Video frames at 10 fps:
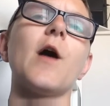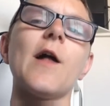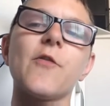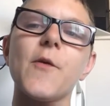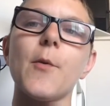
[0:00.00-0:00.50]

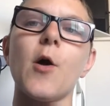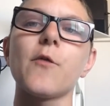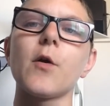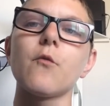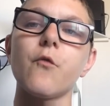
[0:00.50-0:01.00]
And to be
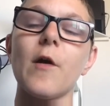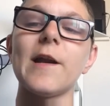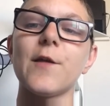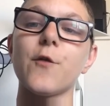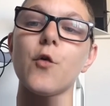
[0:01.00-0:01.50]
honest, I
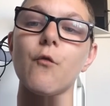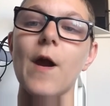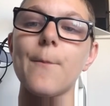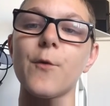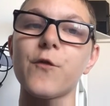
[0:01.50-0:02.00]
really do
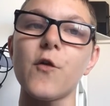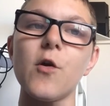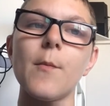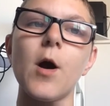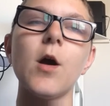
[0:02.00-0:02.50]
rate
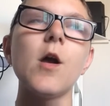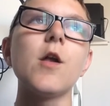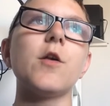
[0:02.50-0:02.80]
BISSOUMA.